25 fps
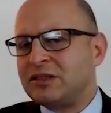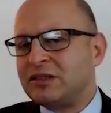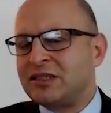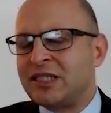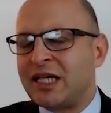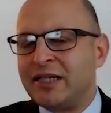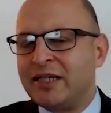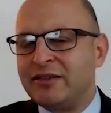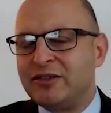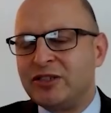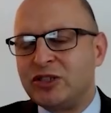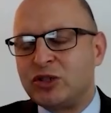
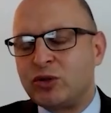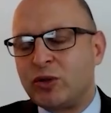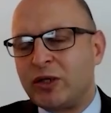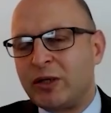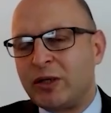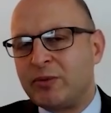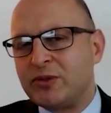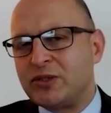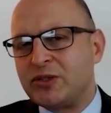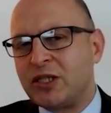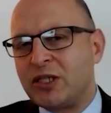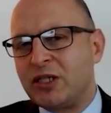10 to
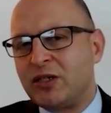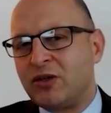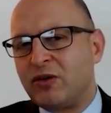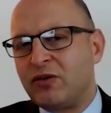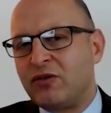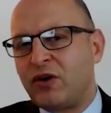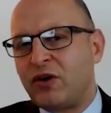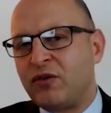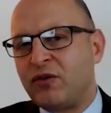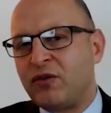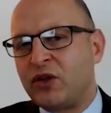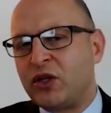
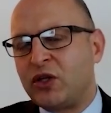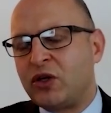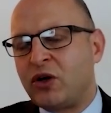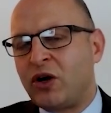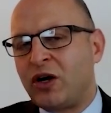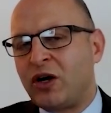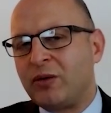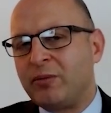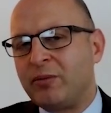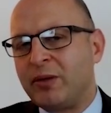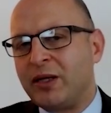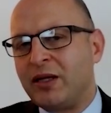20% of the
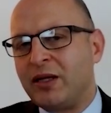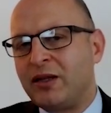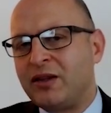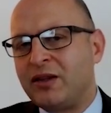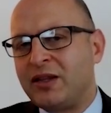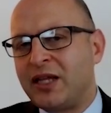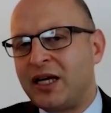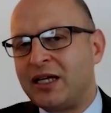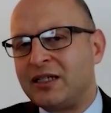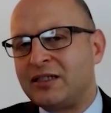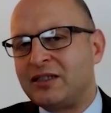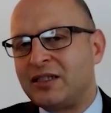economy
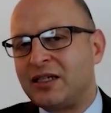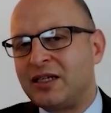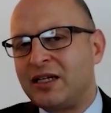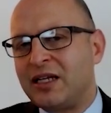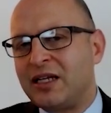that,